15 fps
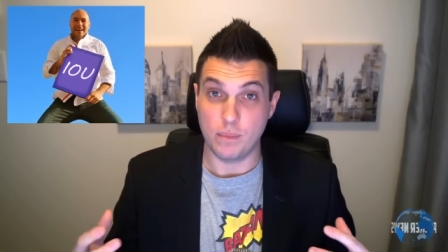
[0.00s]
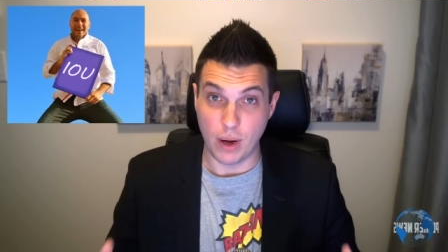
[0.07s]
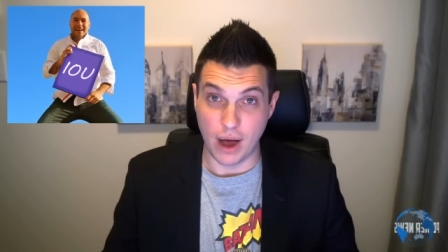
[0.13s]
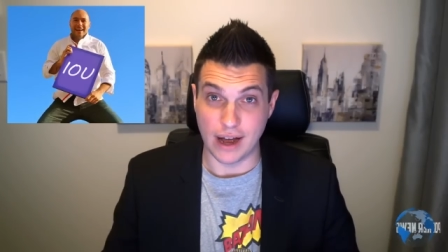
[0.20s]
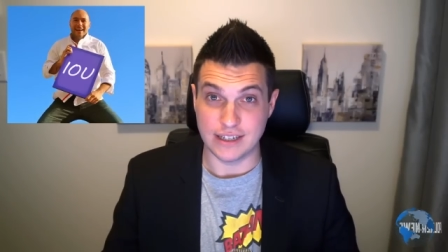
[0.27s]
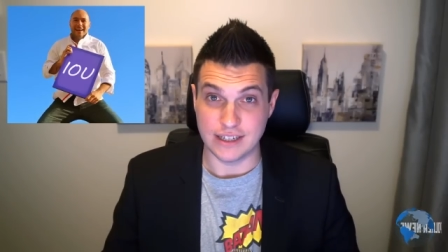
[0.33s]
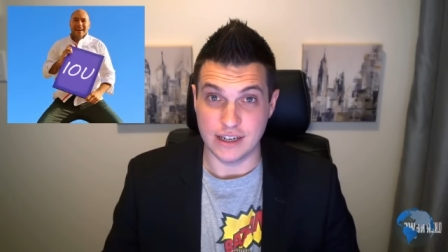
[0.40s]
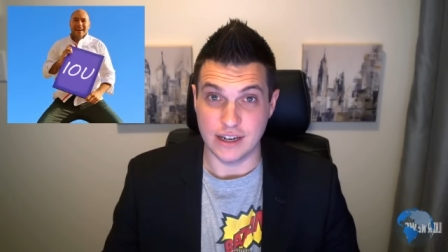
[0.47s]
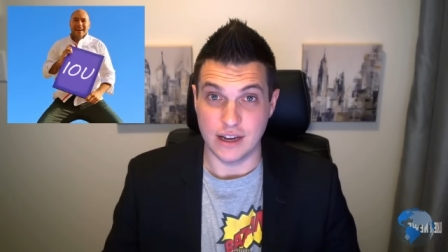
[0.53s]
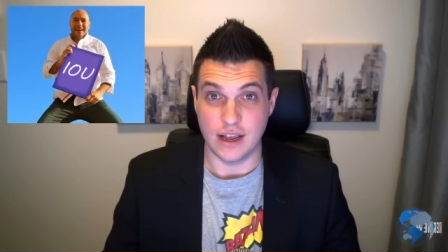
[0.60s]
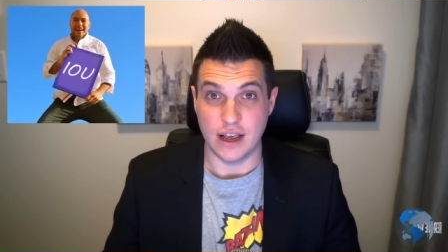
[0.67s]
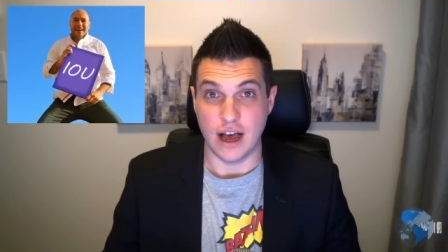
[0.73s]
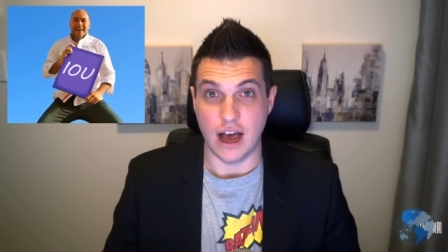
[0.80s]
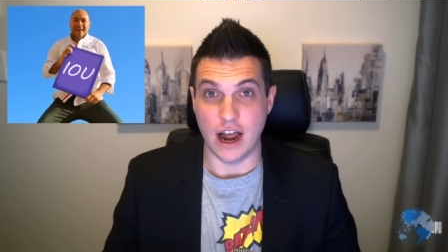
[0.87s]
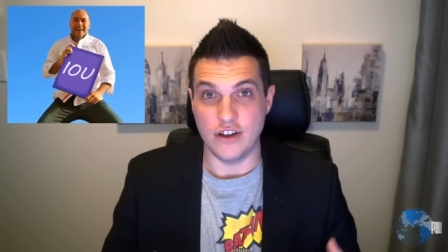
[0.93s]
But
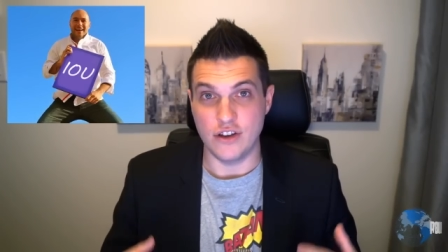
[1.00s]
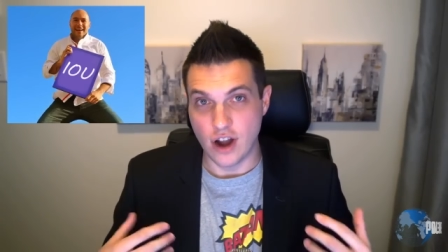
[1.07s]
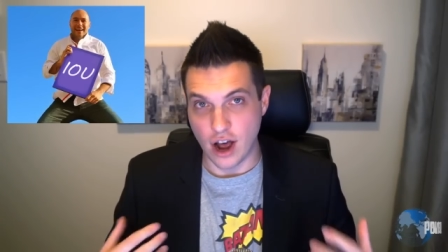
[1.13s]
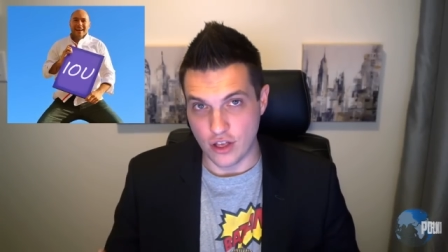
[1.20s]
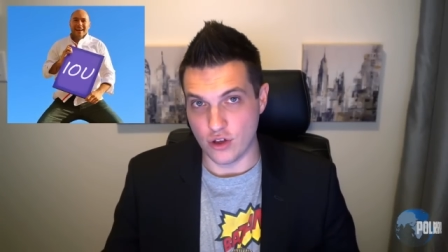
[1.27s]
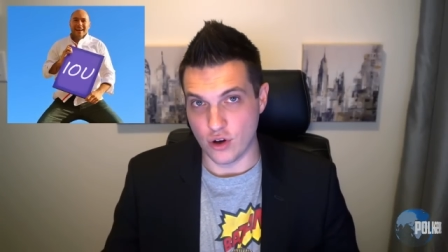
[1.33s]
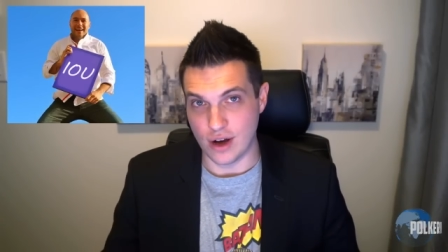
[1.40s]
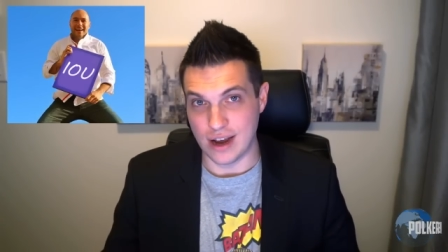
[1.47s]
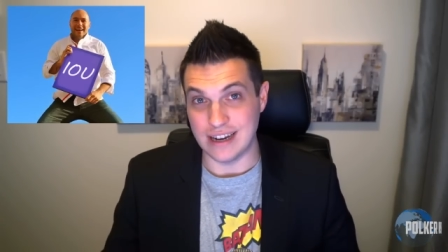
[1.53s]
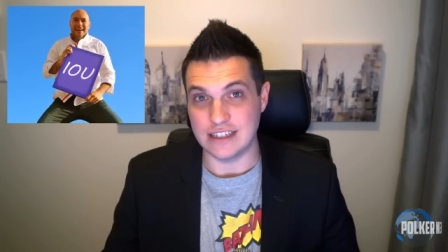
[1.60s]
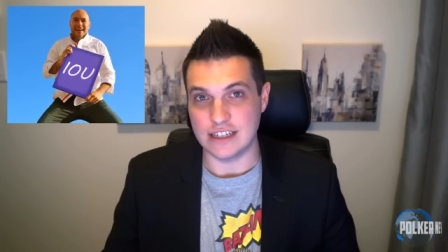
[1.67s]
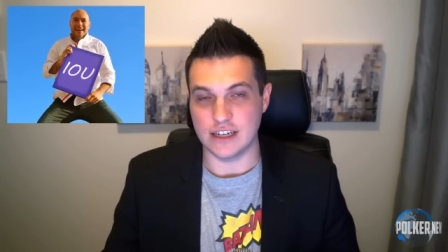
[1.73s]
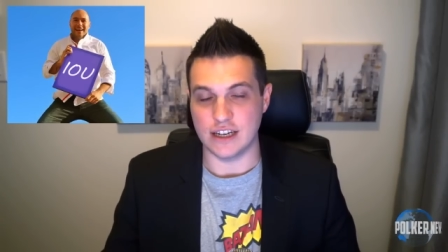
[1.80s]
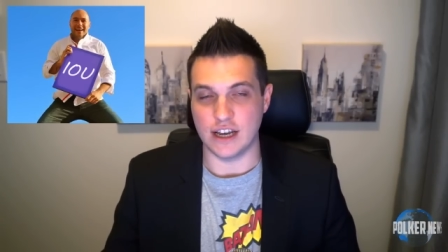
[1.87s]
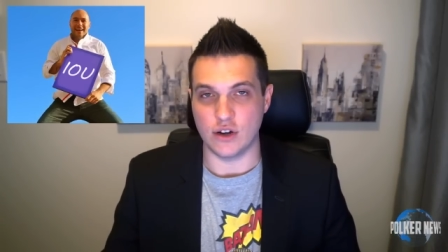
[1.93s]
another
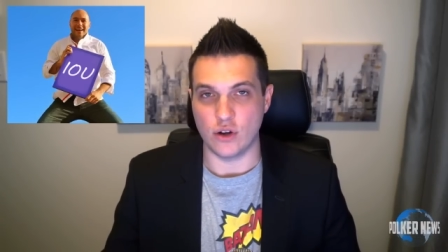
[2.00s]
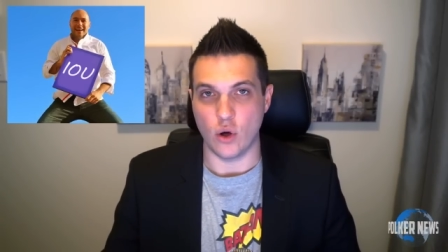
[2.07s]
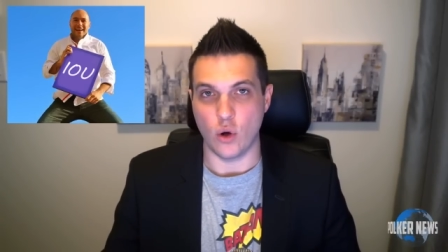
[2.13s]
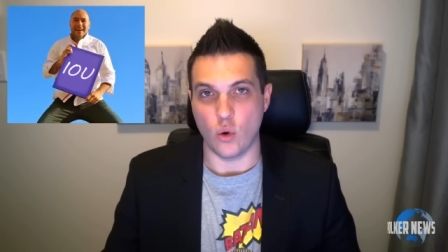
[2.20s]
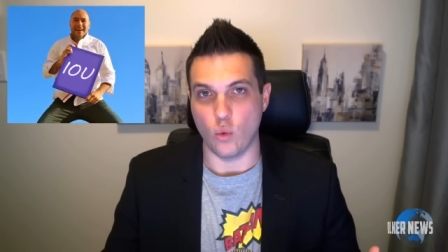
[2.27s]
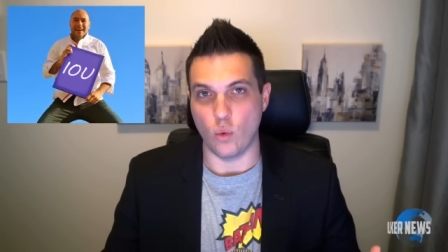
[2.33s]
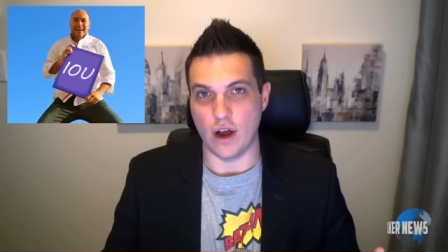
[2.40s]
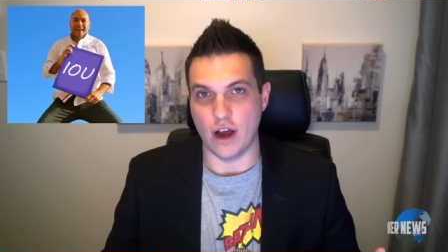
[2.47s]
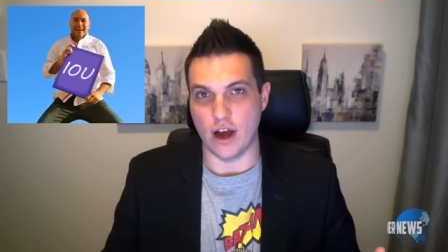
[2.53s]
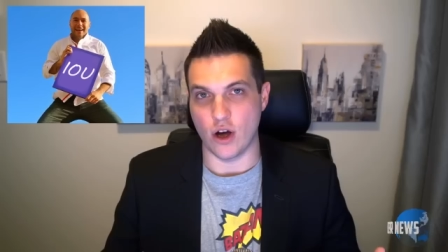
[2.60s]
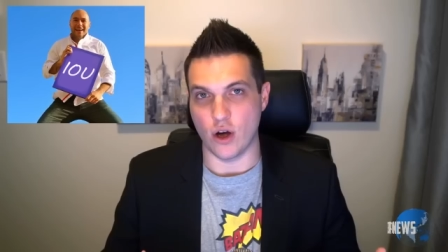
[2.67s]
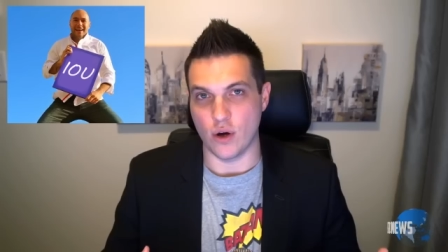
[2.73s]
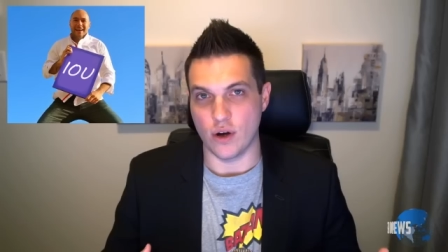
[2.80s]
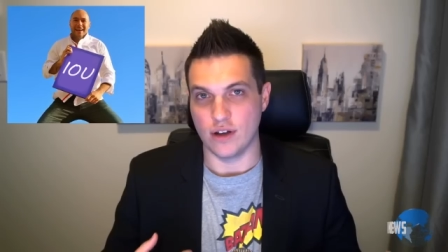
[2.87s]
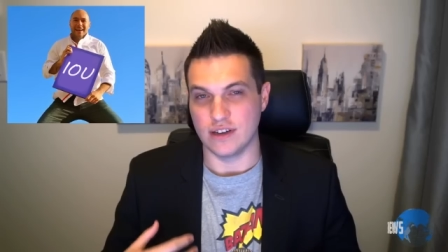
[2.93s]
incident
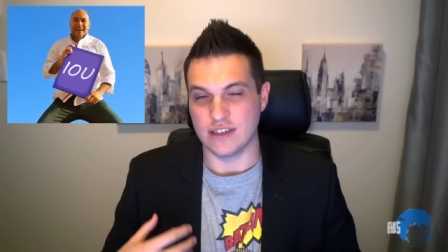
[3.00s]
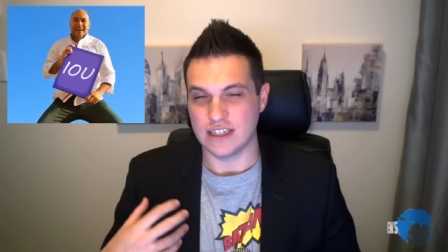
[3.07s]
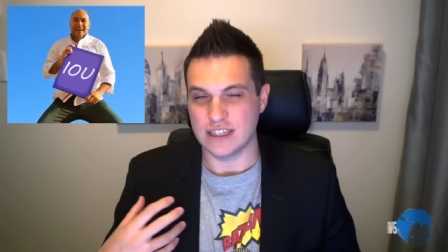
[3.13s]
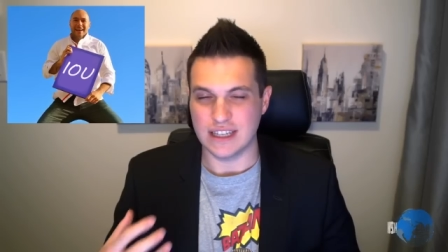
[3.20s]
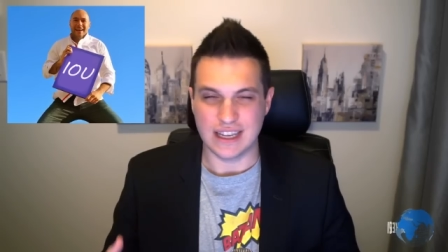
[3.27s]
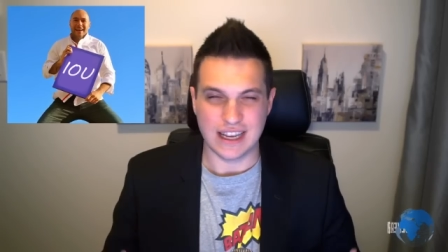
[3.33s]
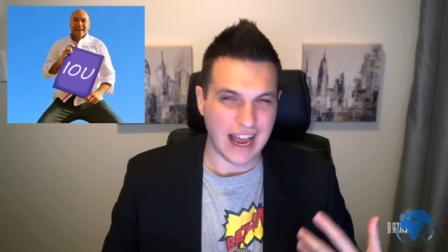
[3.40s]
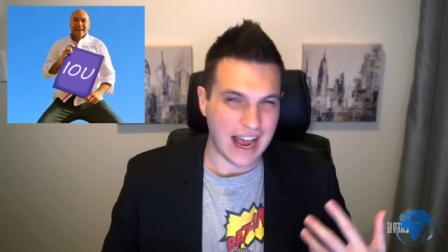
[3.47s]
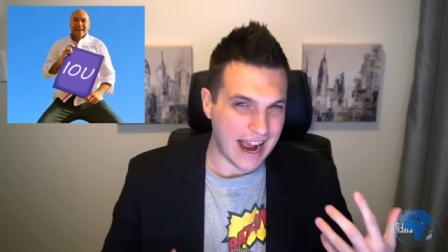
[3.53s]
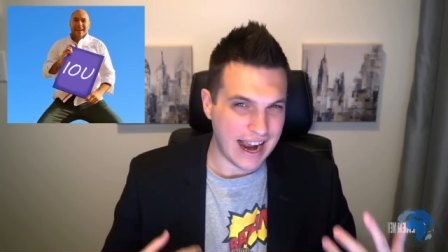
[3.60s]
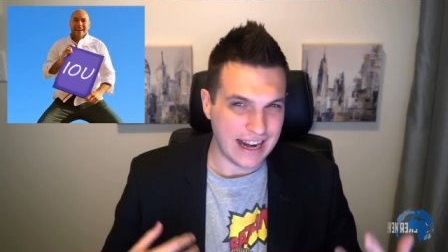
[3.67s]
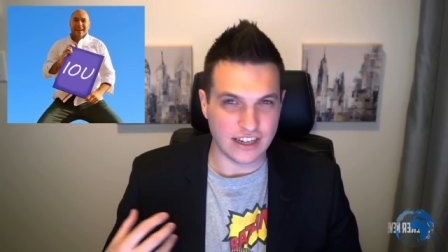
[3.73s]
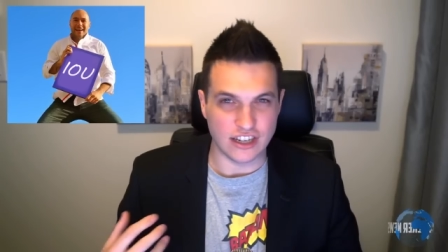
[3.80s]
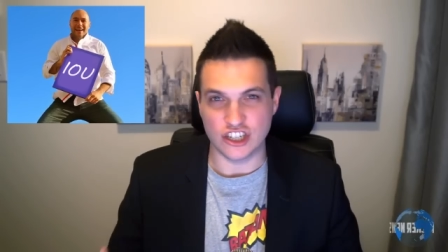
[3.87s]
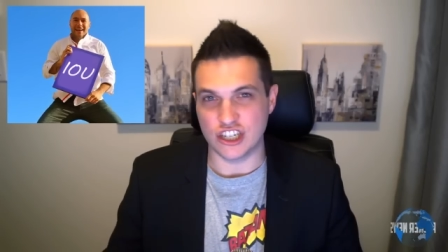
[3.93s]
where
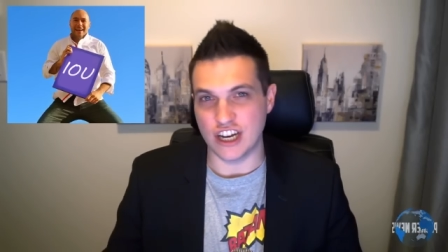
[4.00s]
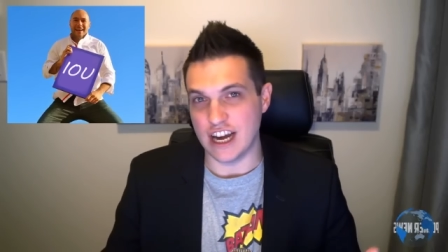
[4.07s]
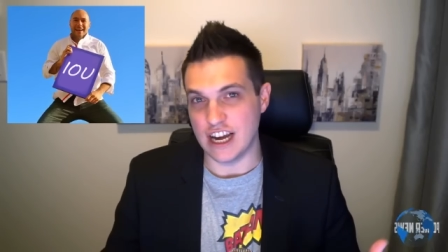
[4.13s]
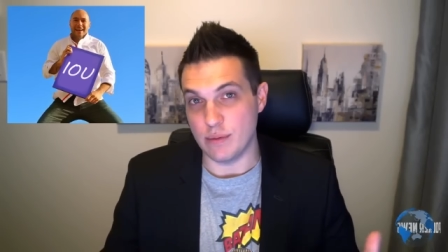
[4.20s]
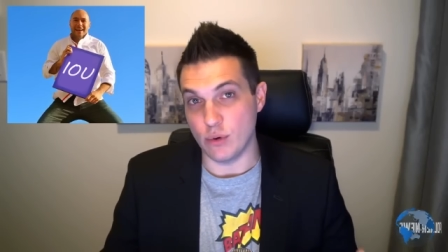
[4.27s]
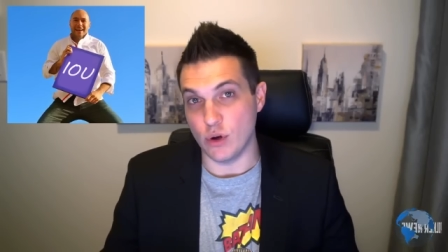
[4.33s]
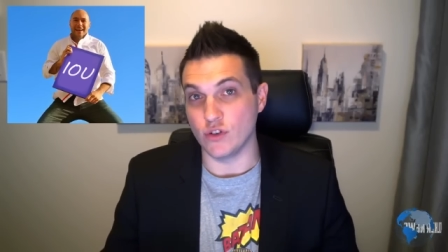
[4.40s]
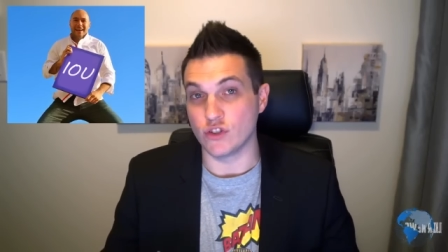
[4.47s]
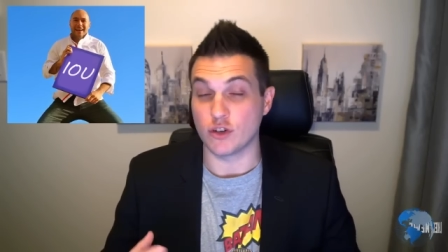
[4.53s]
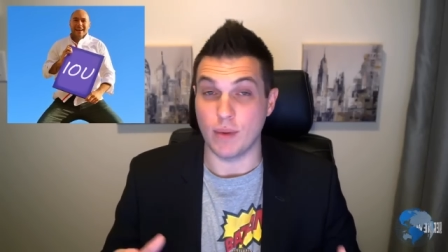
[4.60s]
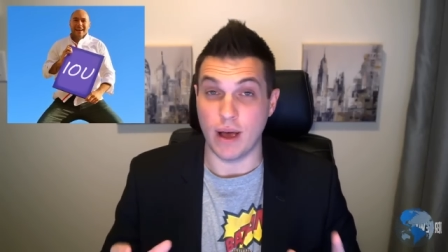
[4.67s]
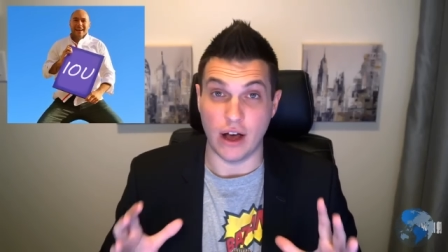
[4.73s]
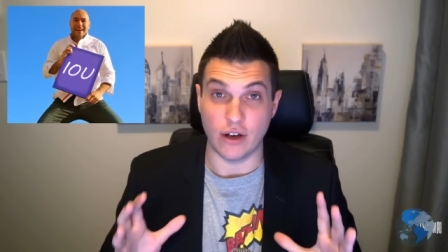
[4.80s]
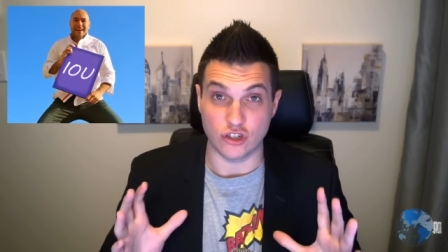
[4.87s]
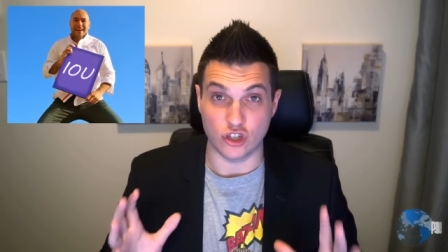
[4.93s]
kind of shady moves
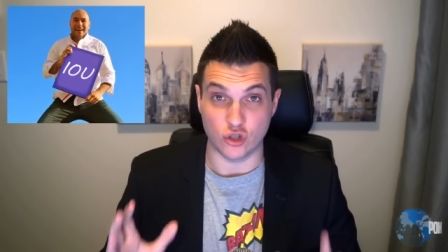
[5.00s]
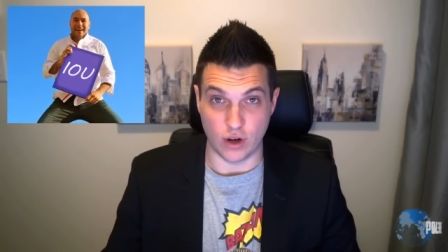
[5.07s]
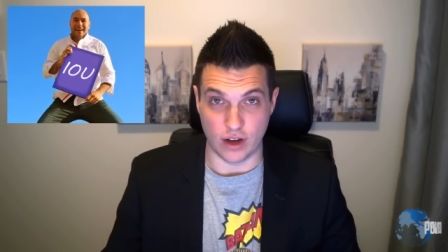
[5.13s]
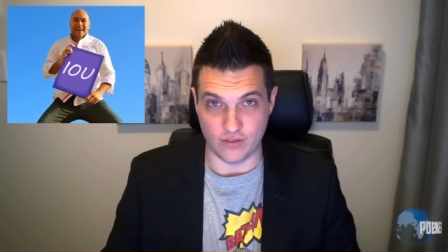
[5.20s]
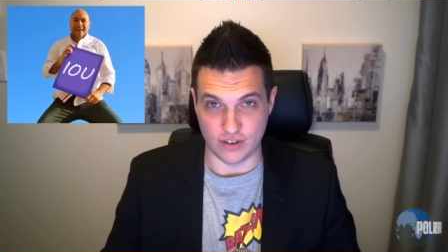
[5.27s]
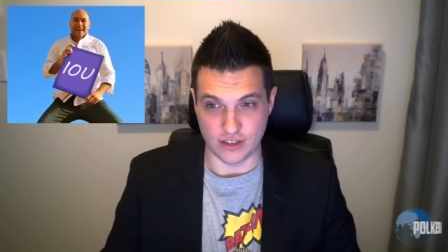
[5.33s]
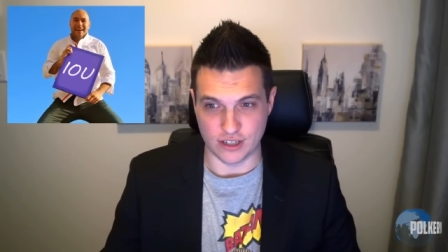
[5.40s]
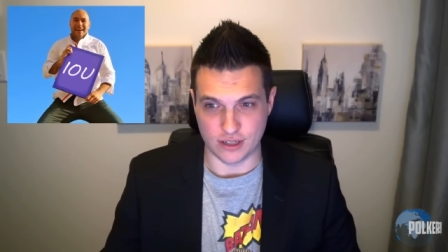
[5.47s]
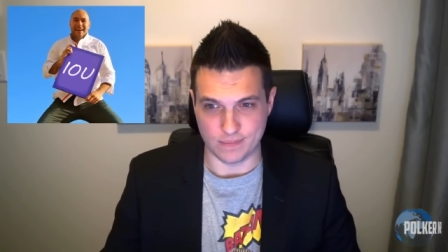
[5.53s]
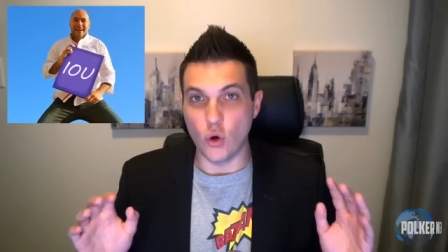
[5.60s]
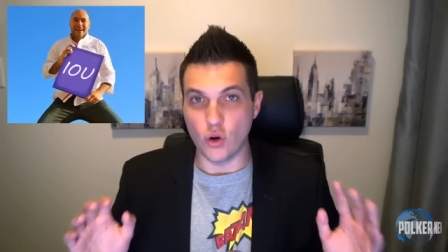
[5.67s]
from Alex Dreyfus.